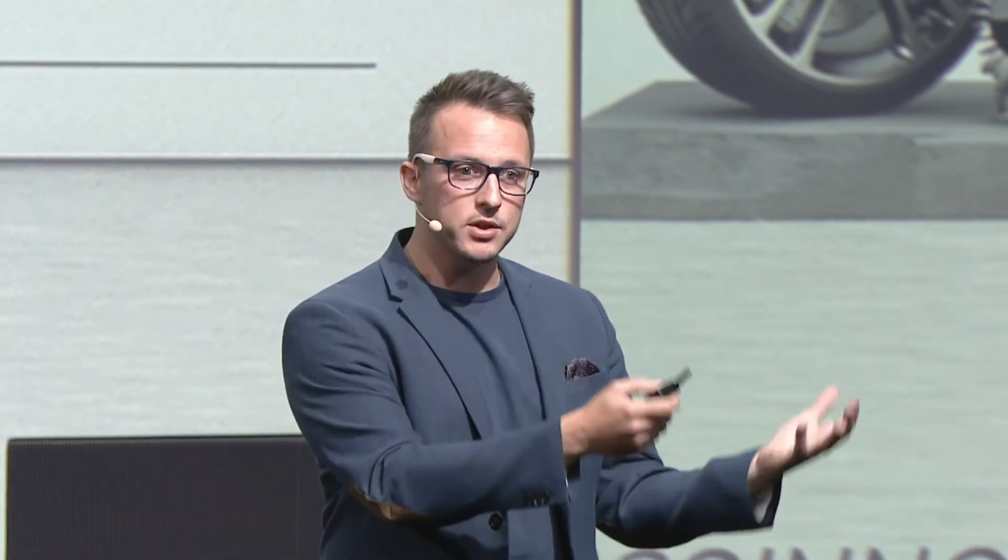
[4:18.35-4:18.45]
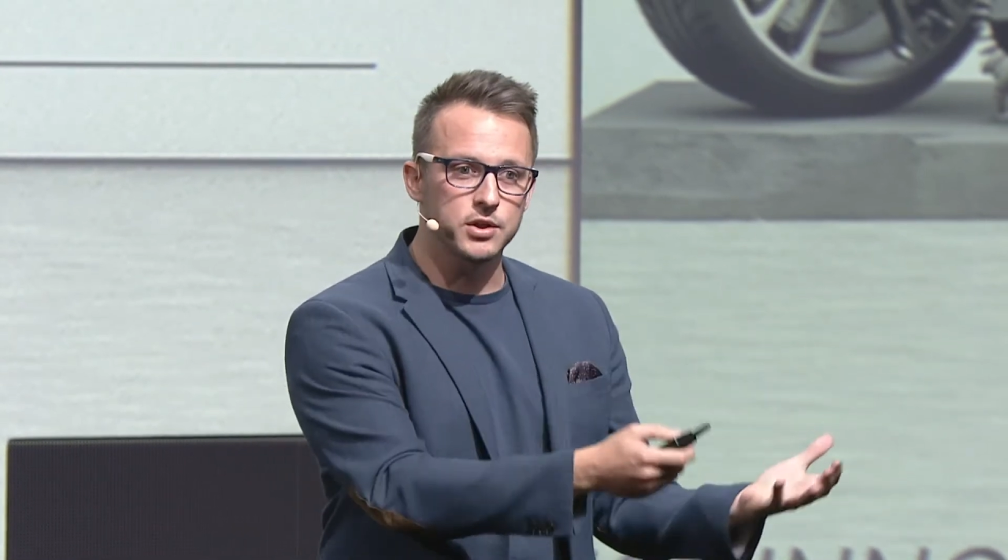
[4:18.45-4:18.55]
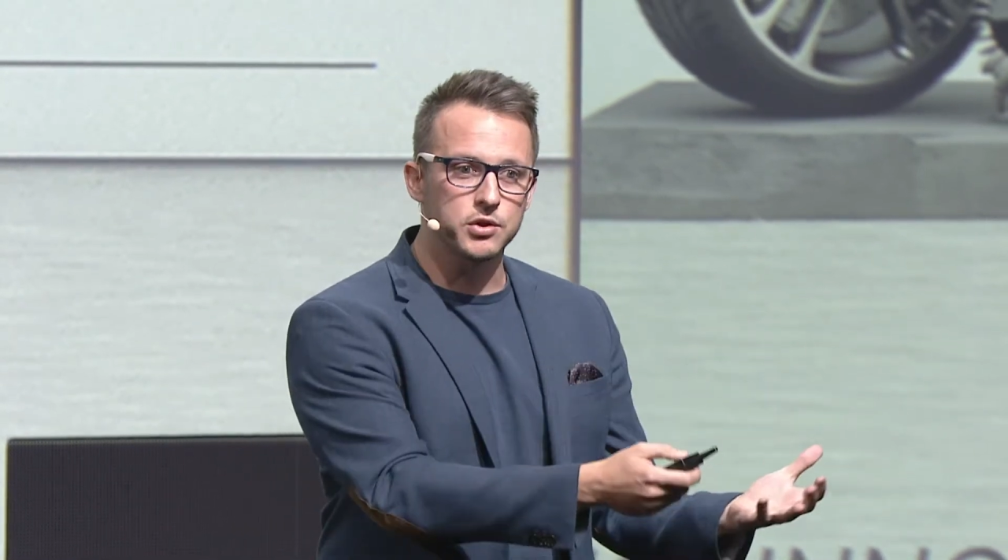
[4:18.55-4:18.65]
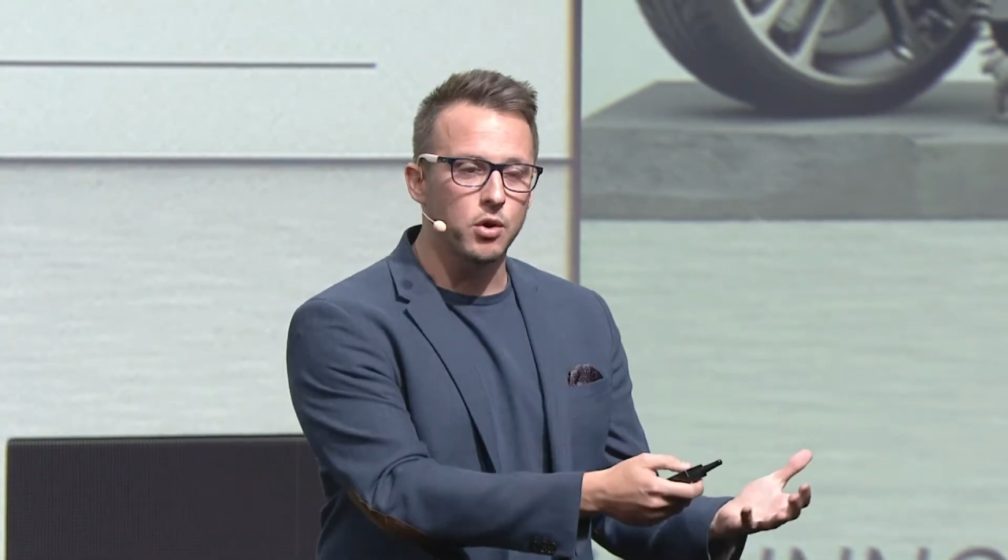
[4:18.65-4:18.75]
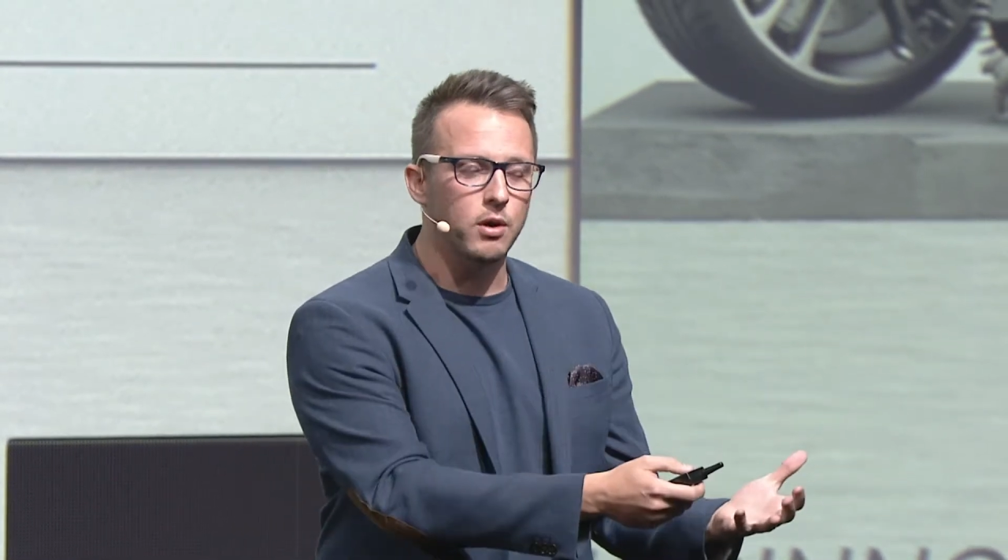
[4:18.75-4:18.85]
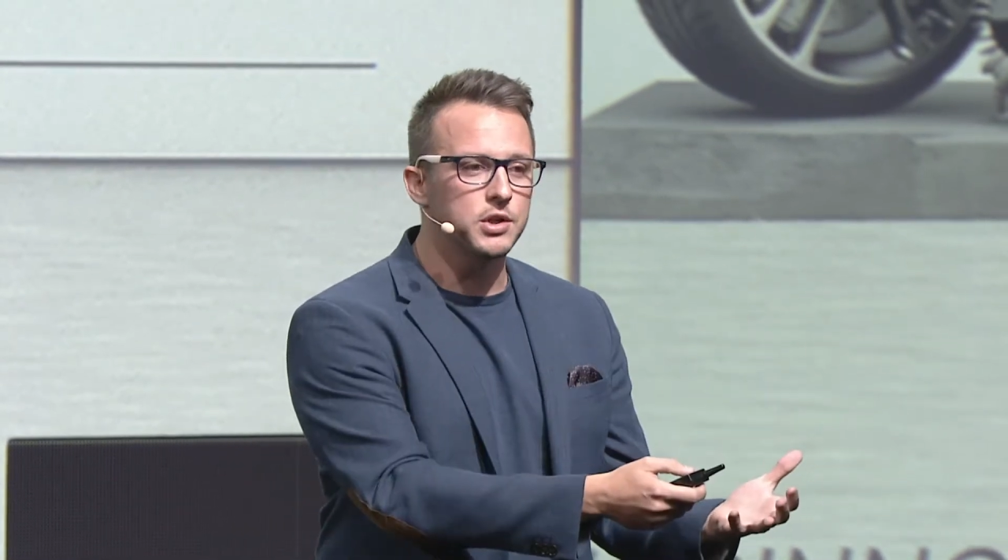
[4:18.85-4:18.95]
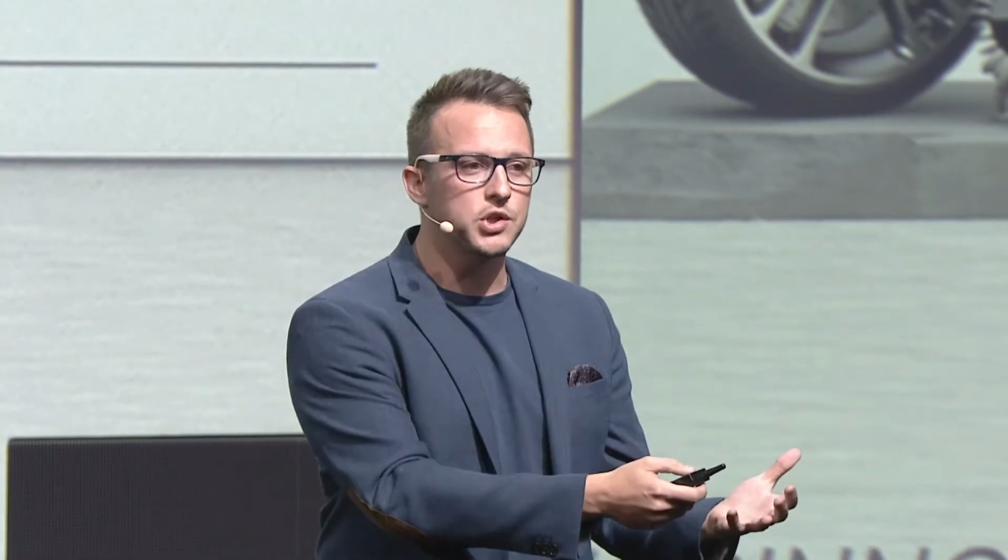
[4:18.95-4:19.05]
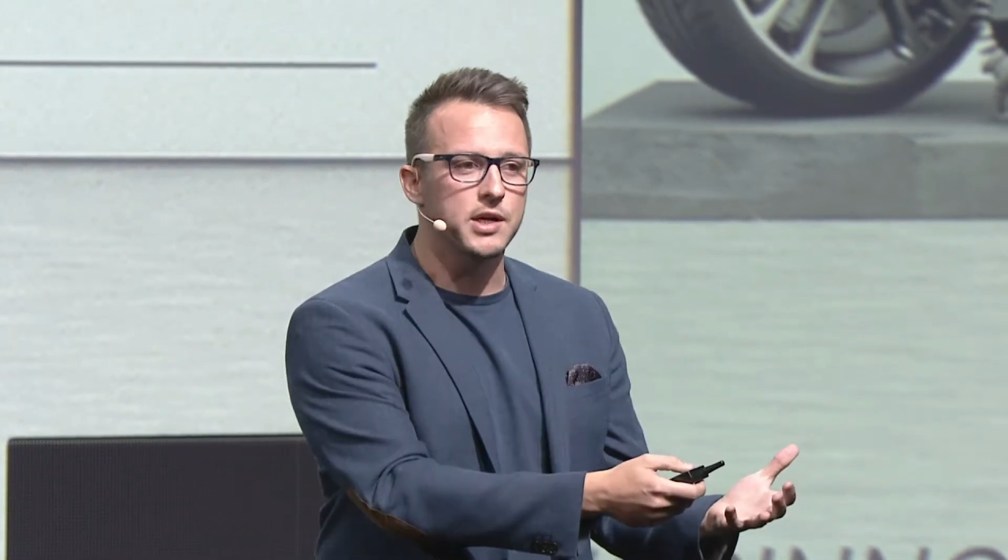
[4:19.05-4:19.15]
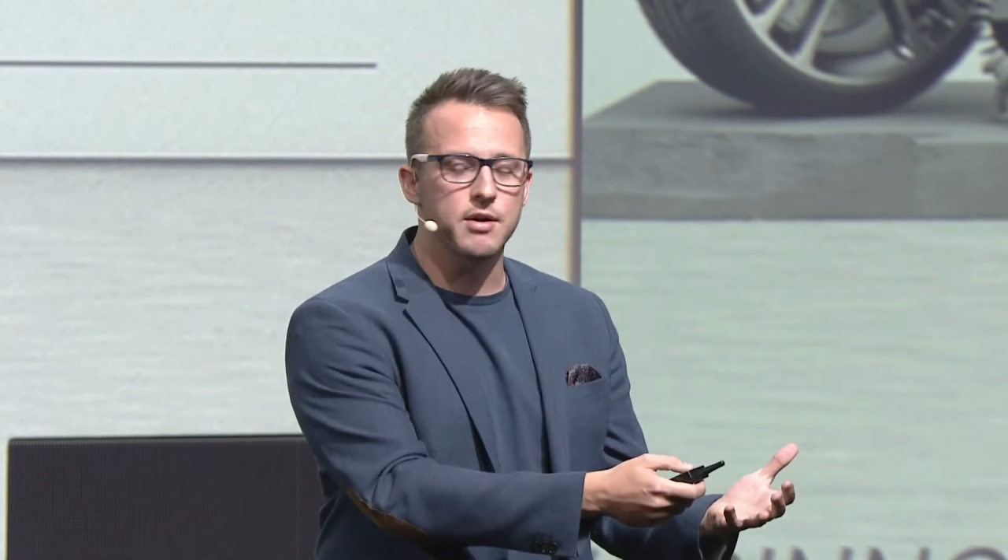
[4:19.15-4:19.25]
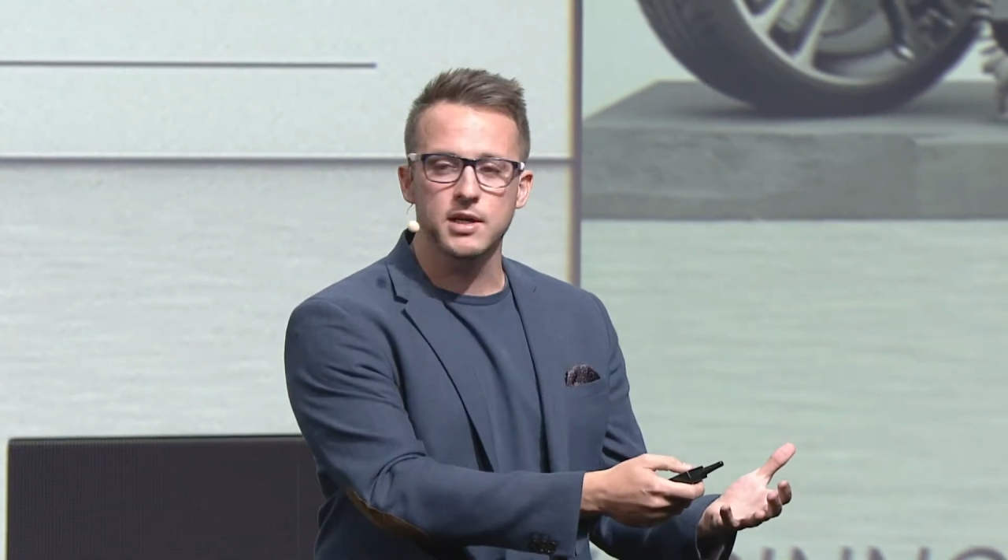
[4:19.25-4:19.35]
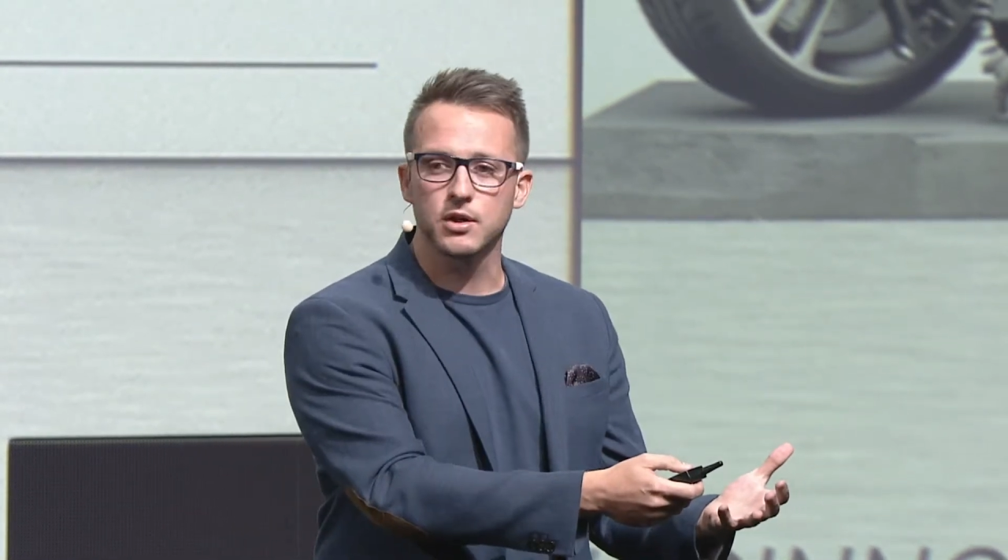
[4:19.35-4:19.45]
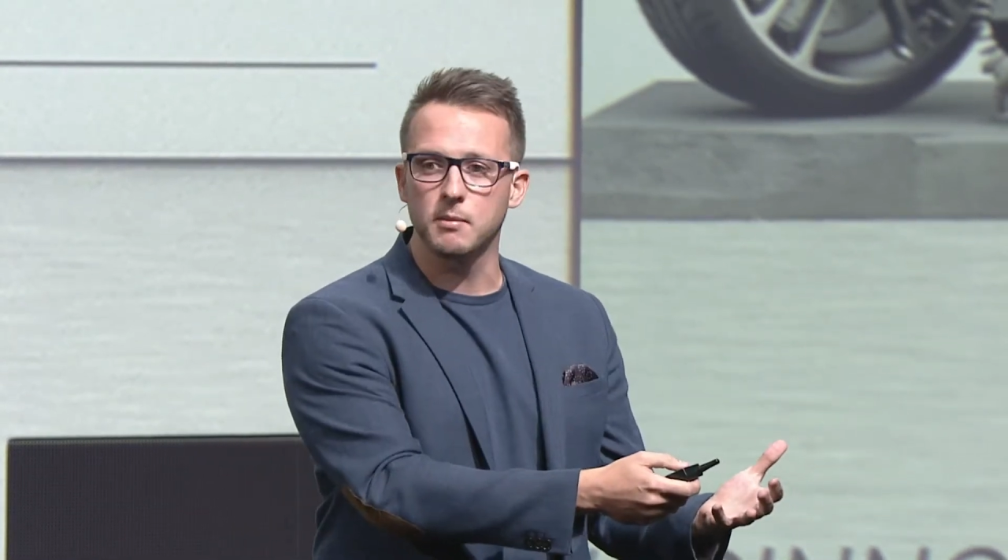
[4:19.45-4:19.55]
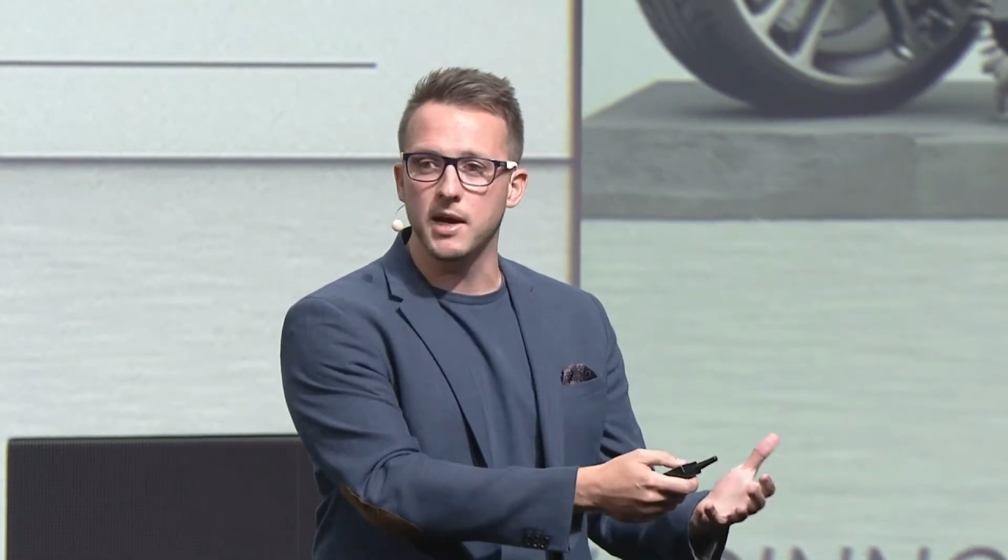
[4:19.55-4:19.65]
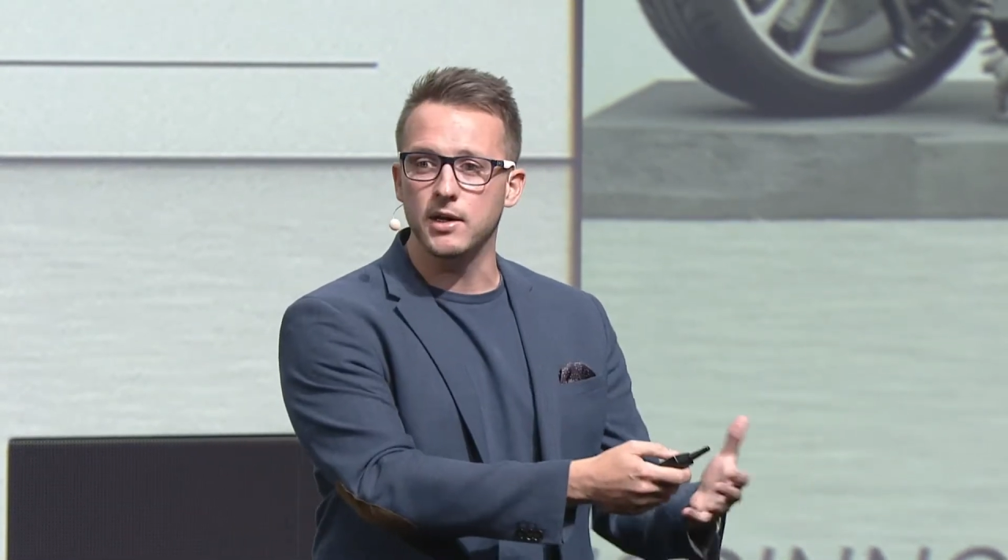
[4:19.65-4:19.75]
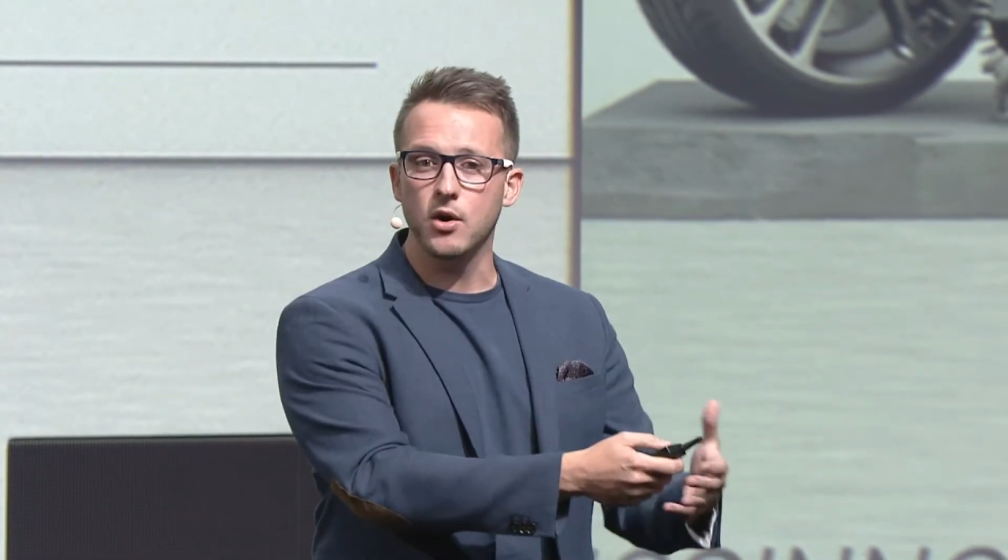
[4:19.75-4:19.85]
control engineering domain,